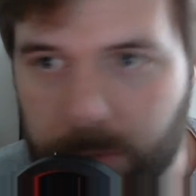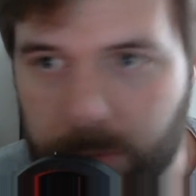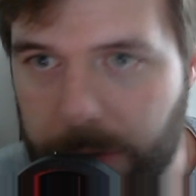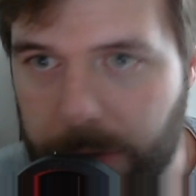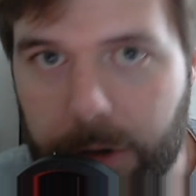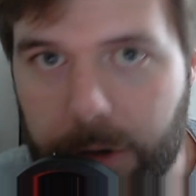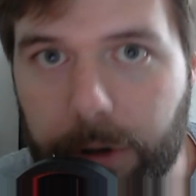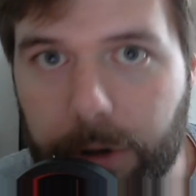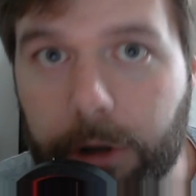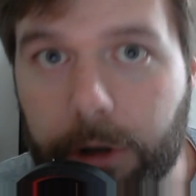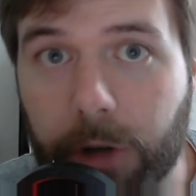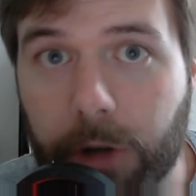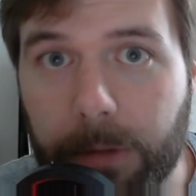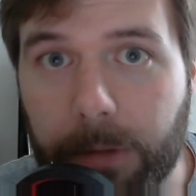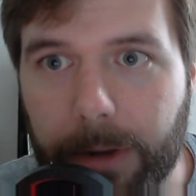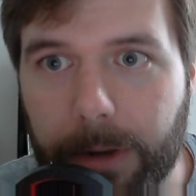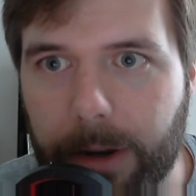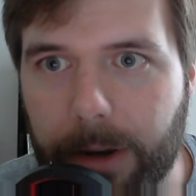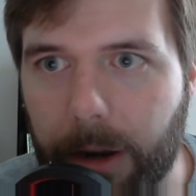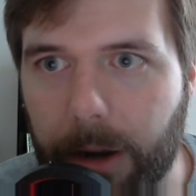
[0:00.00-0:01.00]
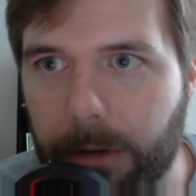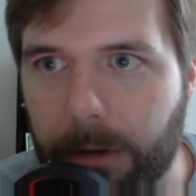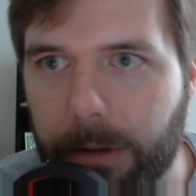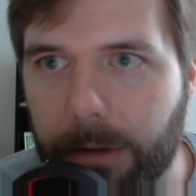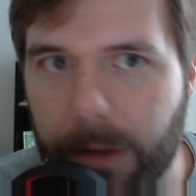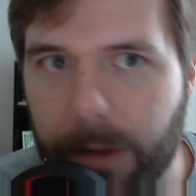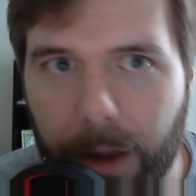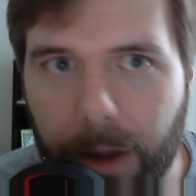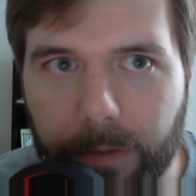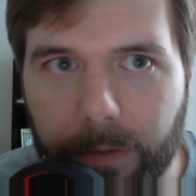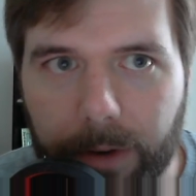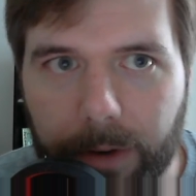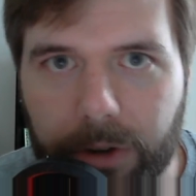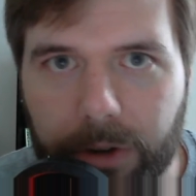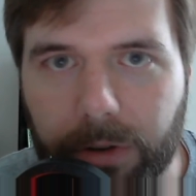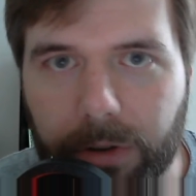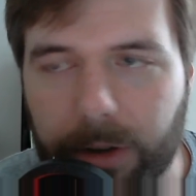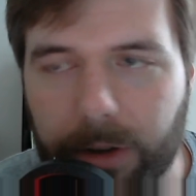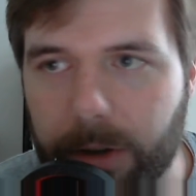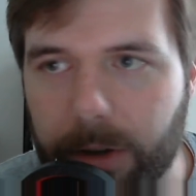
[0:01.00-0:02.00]
then you can stream it, and
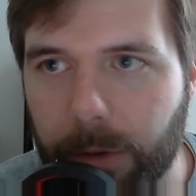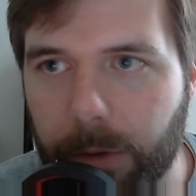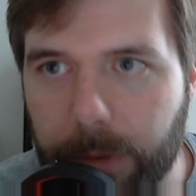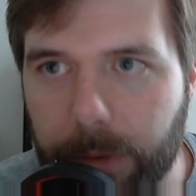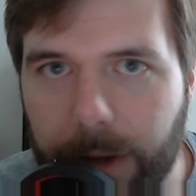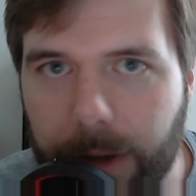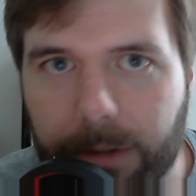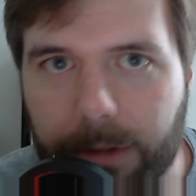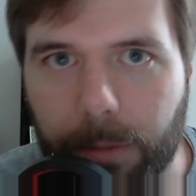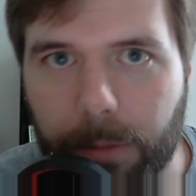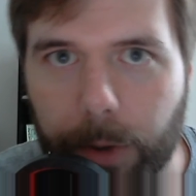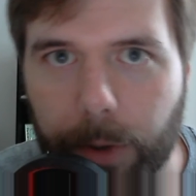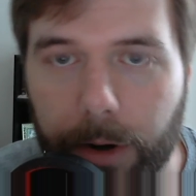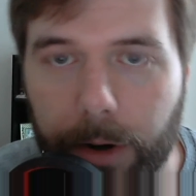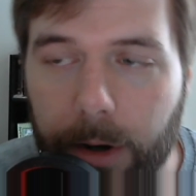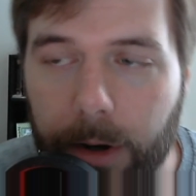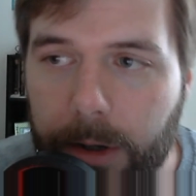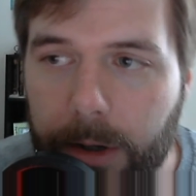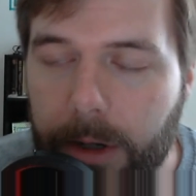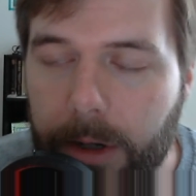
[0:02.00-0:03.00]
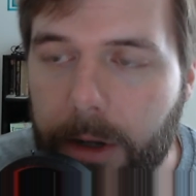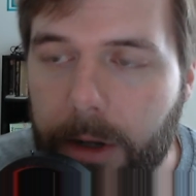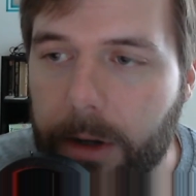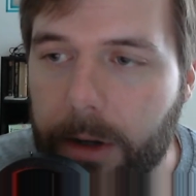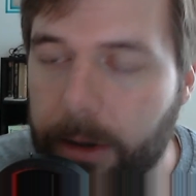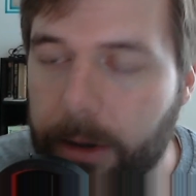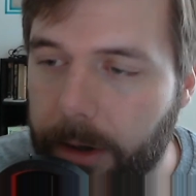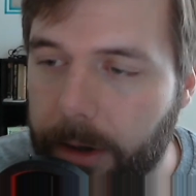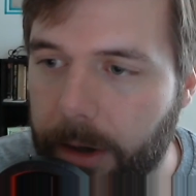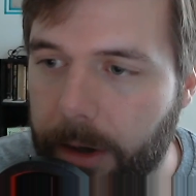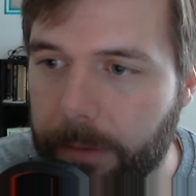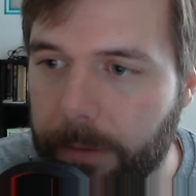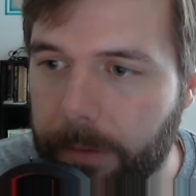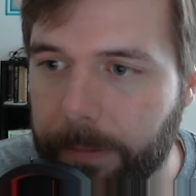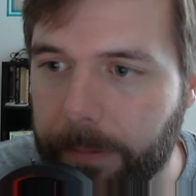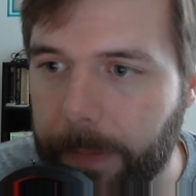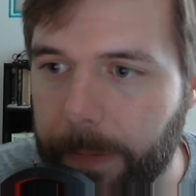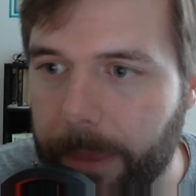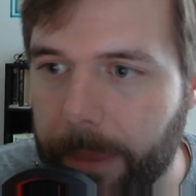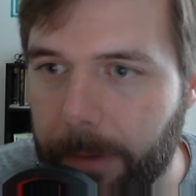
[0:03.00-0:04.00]
eventually you'll get somewhere.
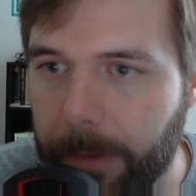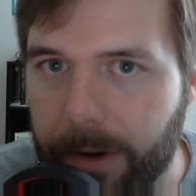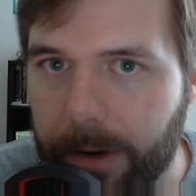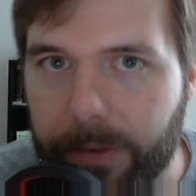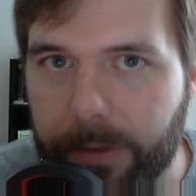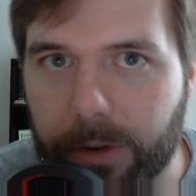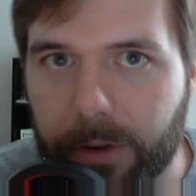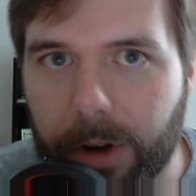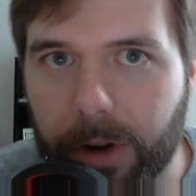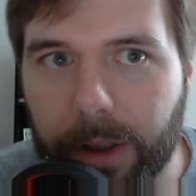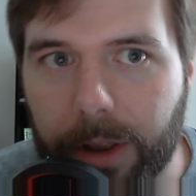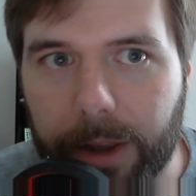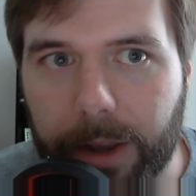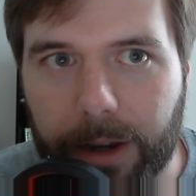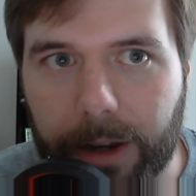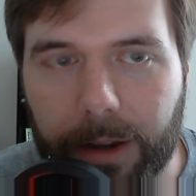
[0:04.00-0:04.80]
But if you're not